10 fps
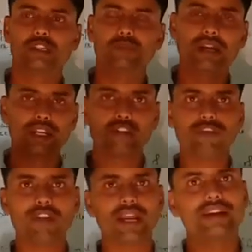splitting of
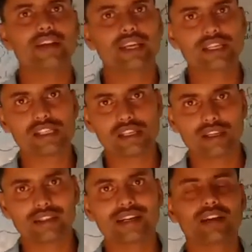light
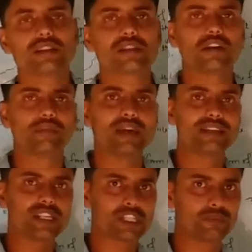rays, that is termed
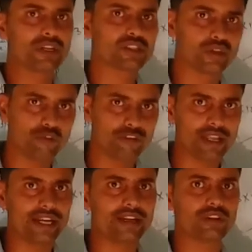as dispersion of
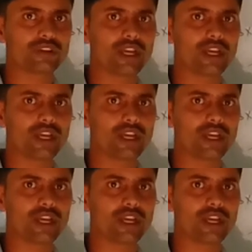light.